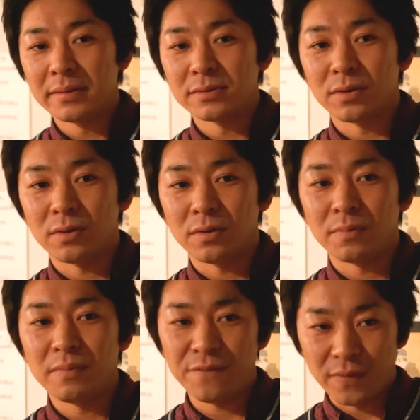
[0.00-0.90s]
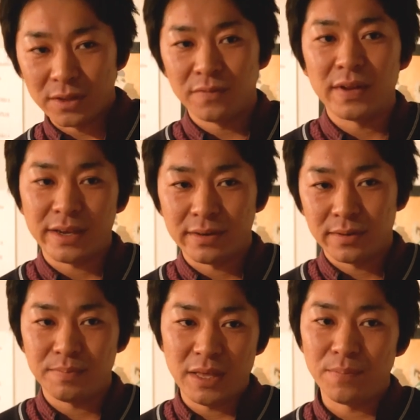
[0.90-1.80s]
So make fun of like
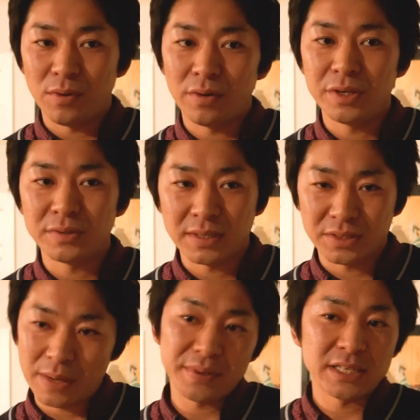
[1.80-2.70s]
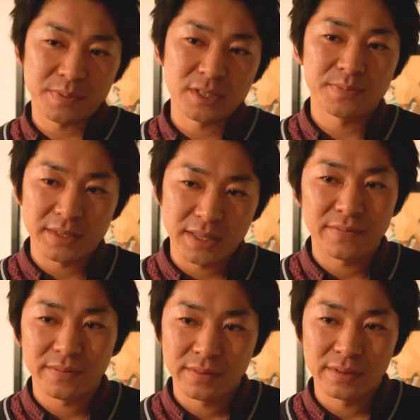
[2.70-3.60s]
people using Japanese perspective.